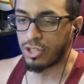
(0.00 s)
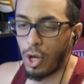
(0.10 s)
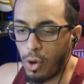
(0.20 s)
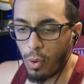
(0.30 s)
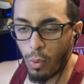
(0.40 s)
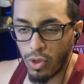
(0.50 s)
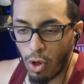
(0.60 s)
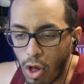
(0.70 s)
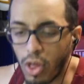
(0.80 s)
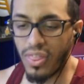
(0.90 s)
So with
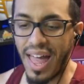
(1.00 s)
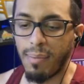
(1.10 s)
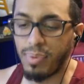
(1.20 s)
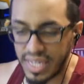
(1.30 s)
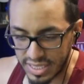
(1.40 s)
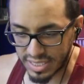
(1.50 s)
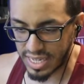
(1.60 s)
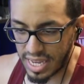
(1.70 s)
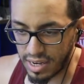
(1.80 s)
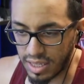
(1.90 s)
all that being
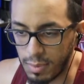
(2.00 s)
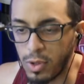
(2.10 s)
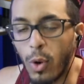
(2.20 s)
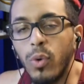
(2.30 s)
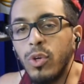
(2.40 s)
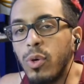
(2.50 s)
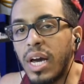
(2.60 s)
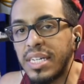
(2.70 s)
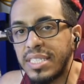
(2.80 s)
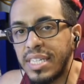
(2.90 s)
said, let me know what you
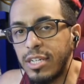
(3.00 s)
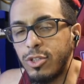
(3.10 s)
guys think.